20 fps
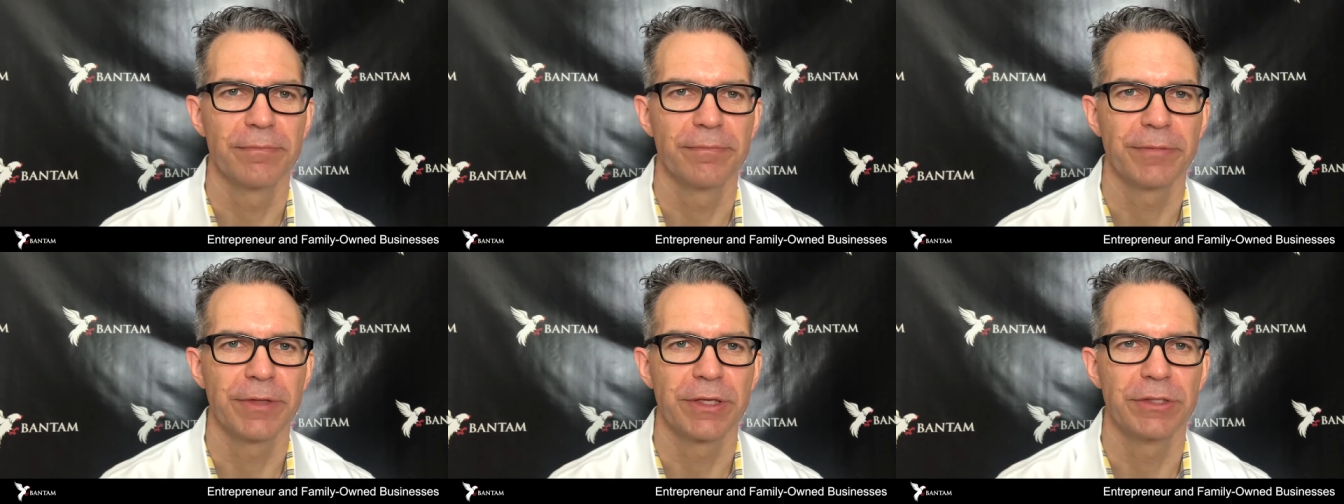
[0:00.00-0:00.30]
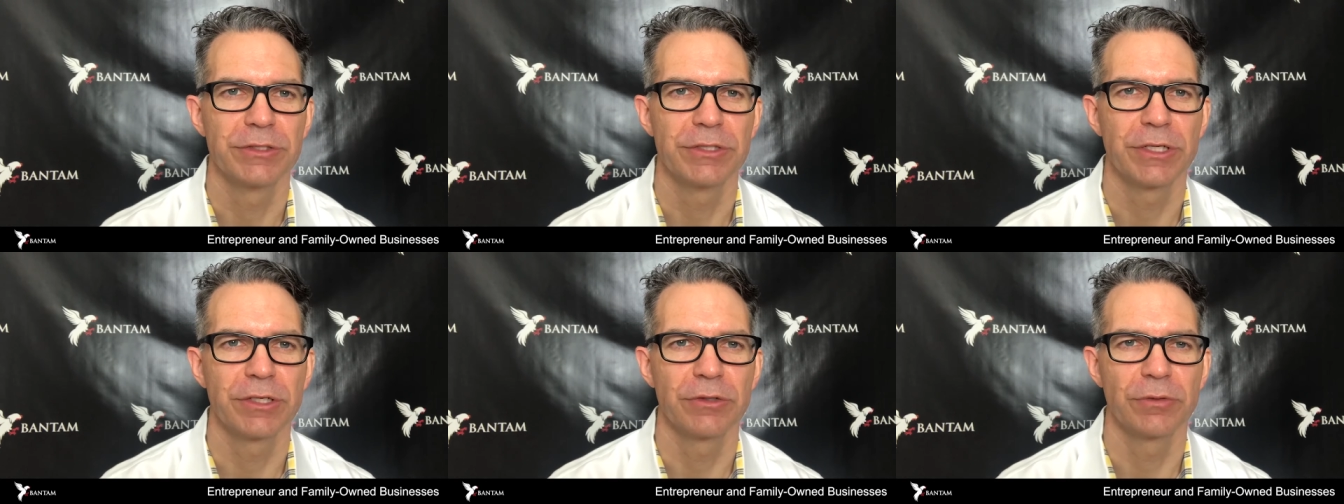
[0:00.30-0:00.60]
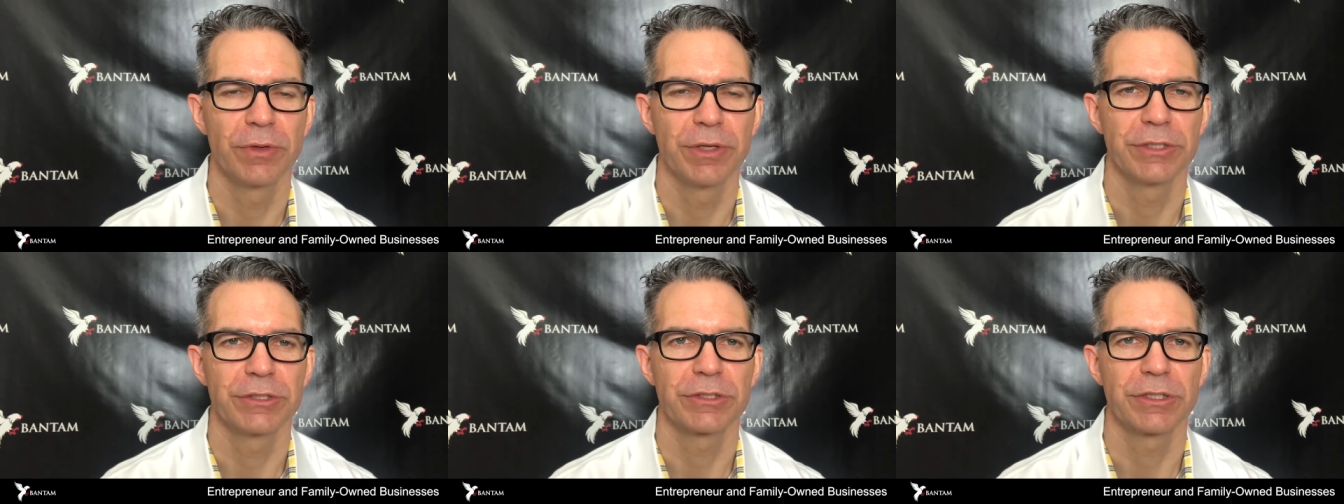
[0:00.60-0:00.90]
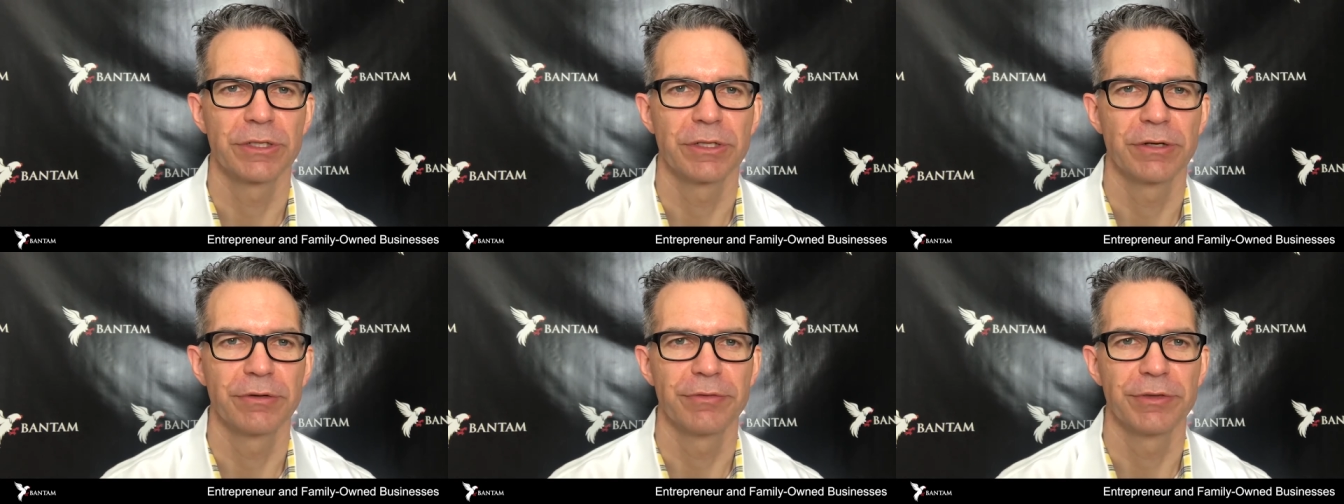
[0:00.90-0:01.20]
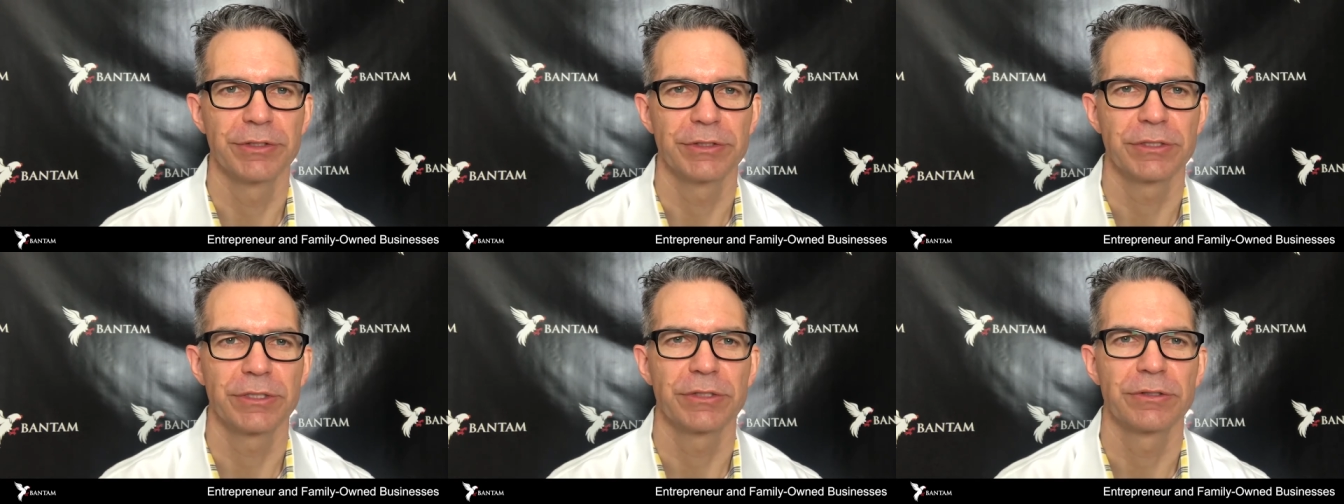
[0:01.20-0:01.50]
continuation of
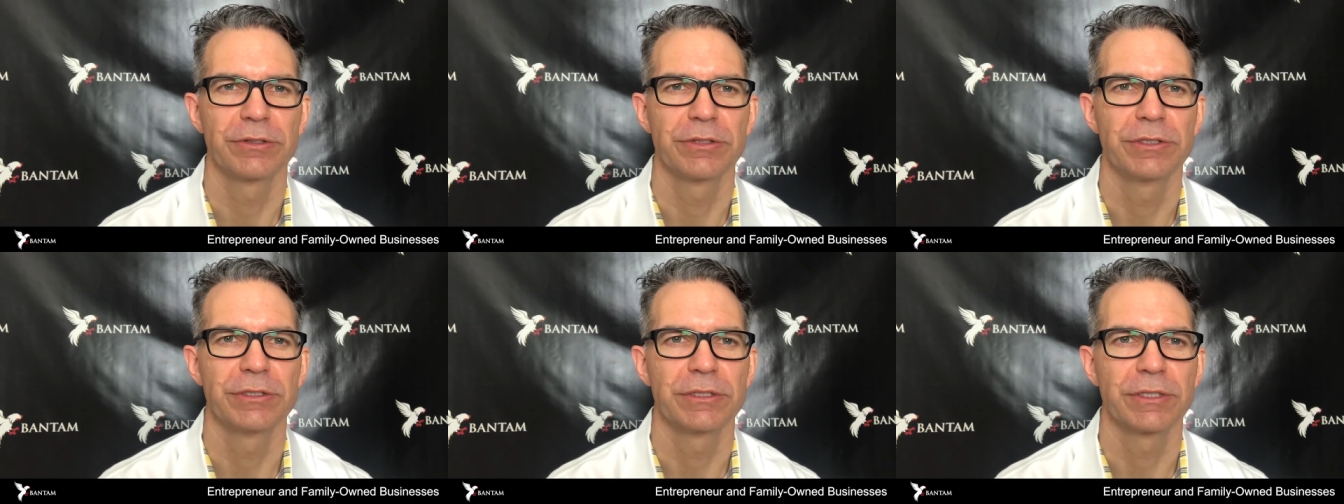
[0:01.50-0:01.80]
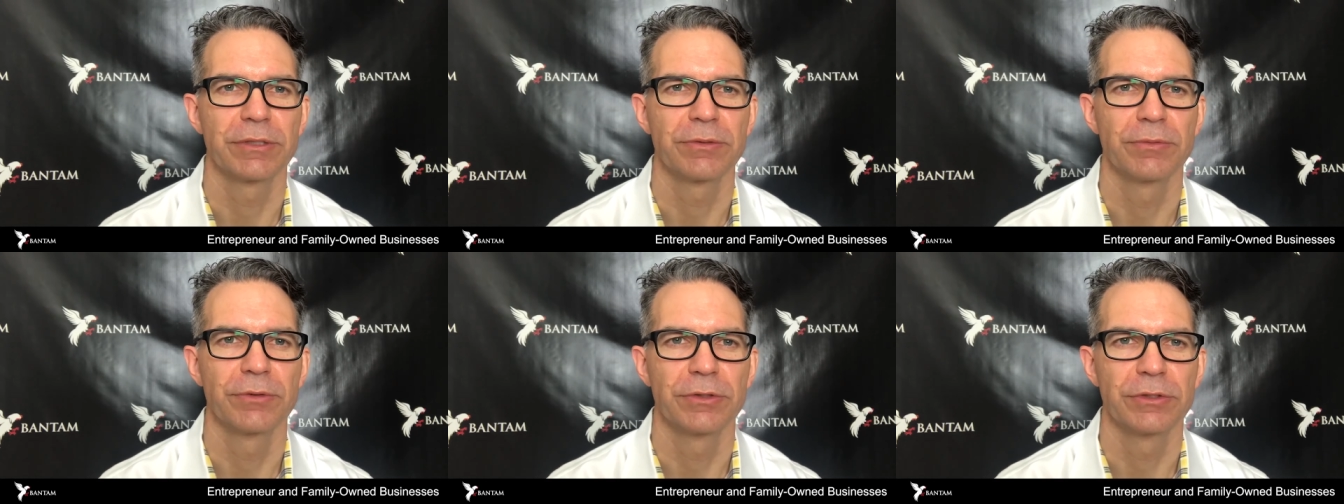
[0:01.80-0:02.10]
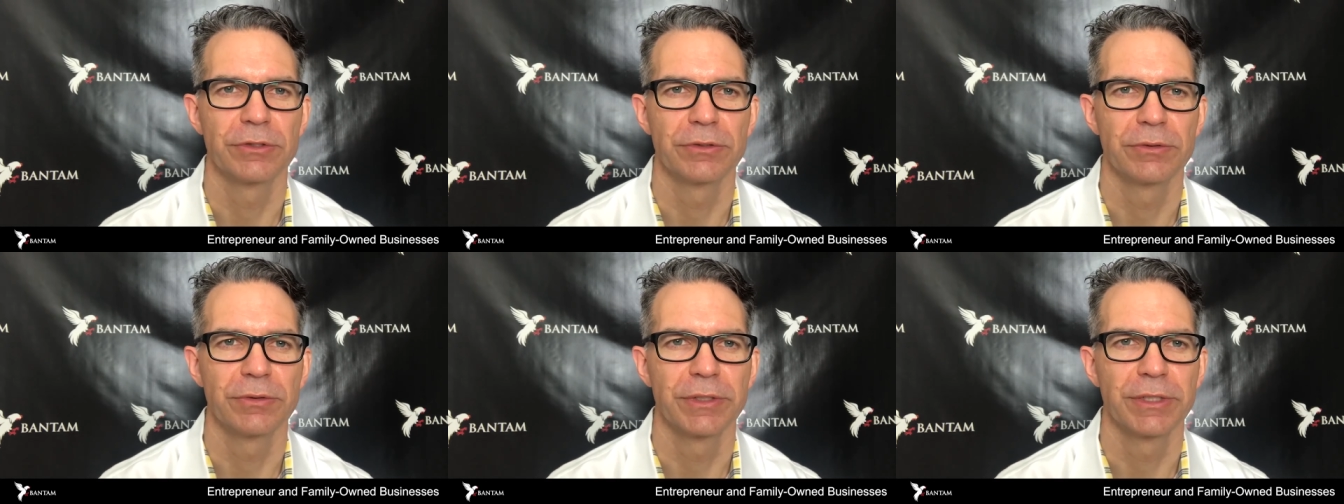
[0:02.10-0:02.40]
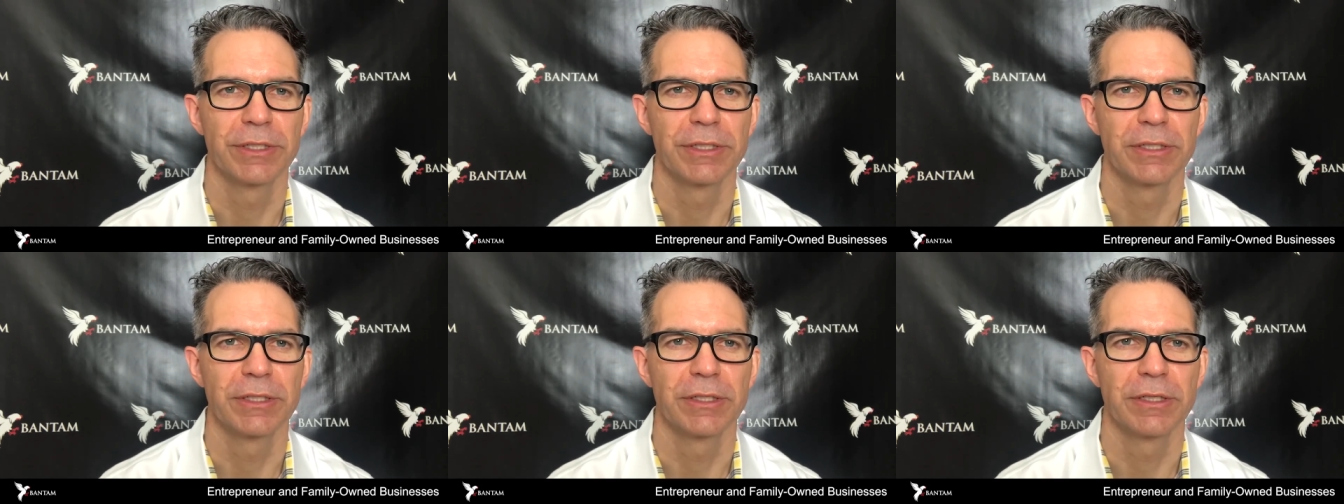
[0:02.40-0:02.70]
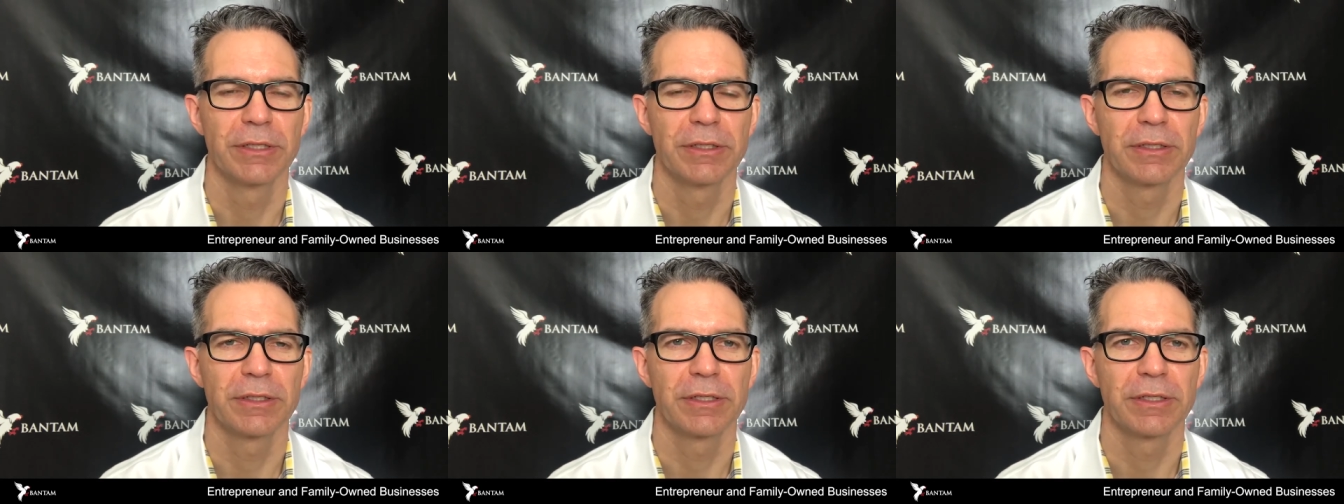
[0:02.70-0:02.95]
the series that we're doing